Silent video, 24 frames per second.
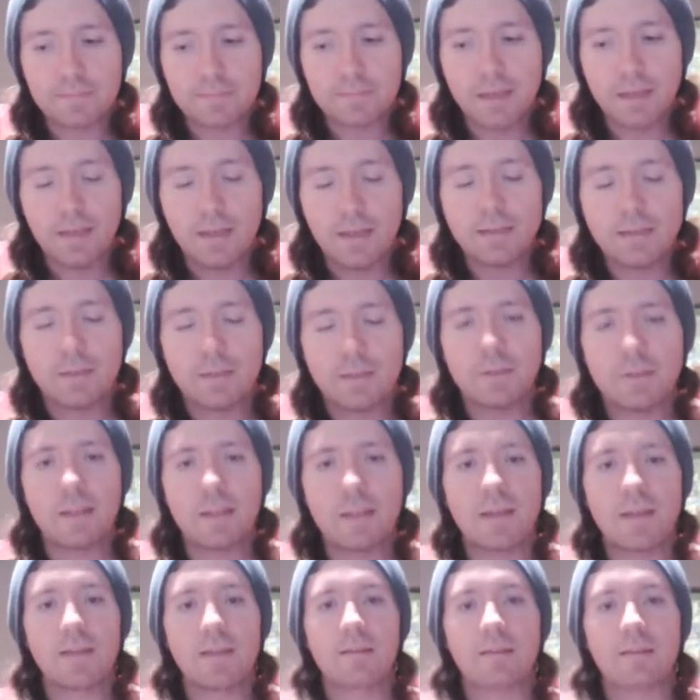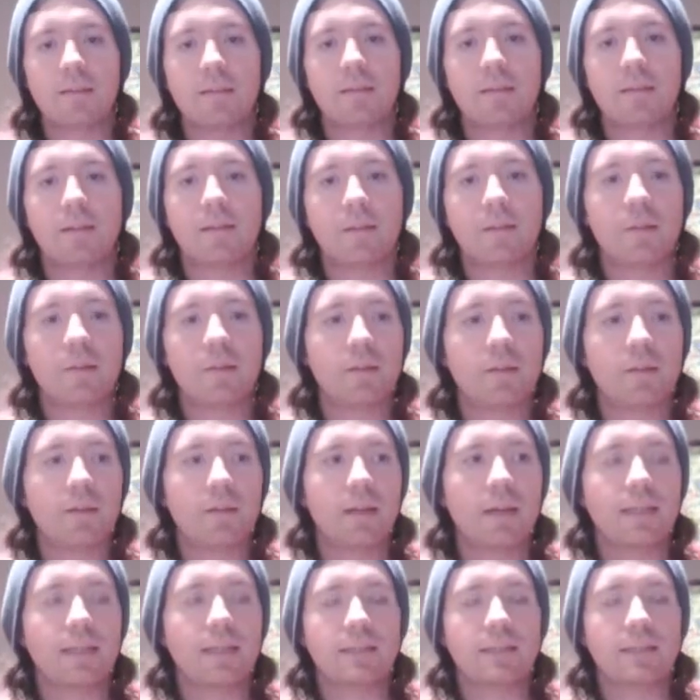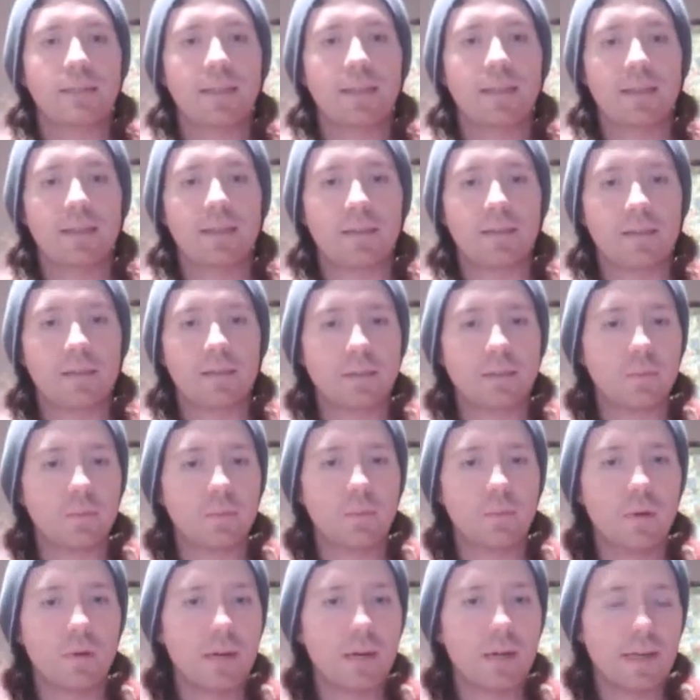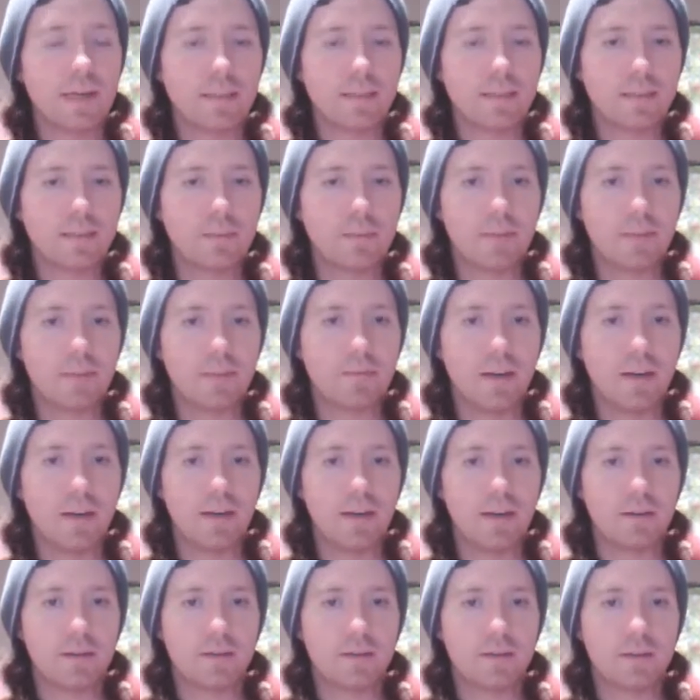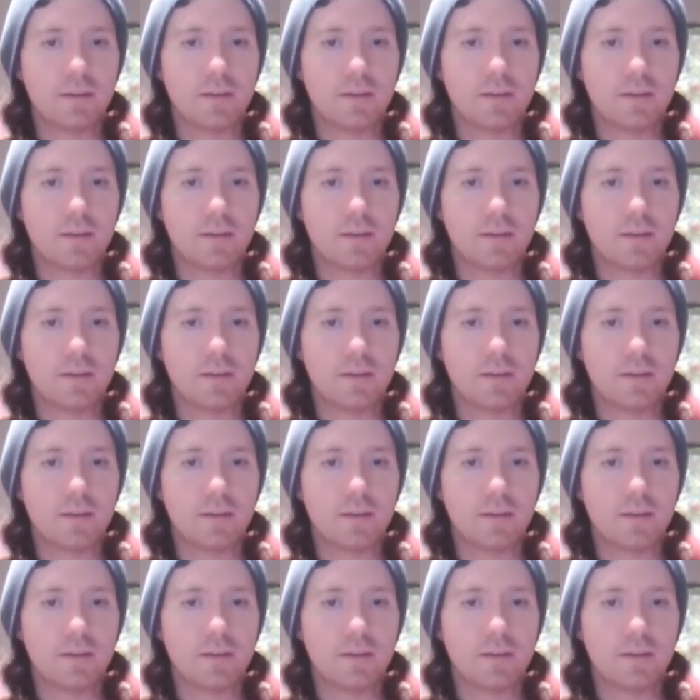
And so then you realize that there's more eggs to be found,